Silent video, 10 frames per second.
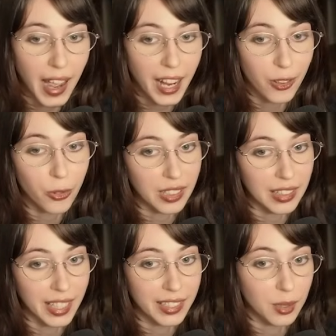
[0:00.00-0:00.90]
I really
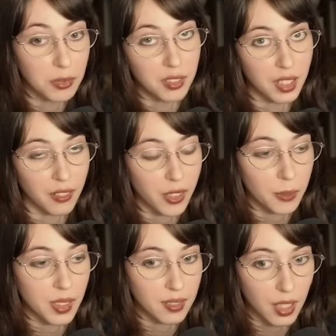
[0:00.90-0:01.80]
like the music from
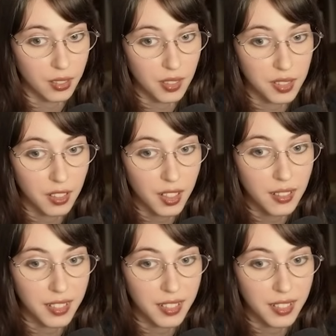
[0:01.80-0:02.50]
the Zelda series,